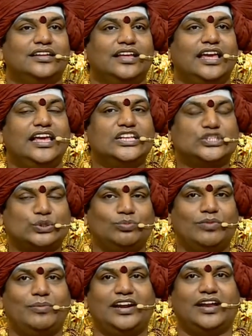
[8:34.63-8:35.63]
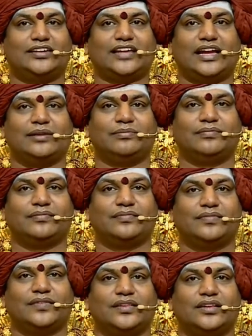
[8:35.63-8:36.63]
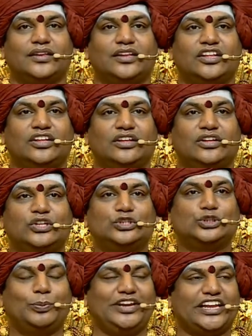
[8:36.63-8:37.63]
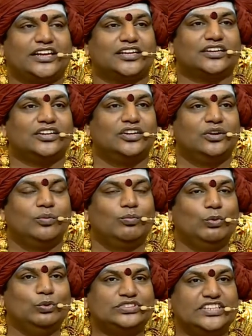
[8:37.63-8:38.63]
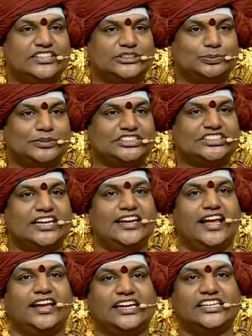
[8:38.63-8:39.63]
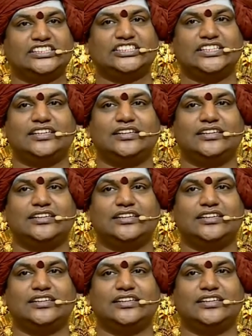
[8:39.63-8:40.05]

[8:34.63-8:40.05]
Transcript: Each Kumbh Mela time, Jupiter moves in a special energy.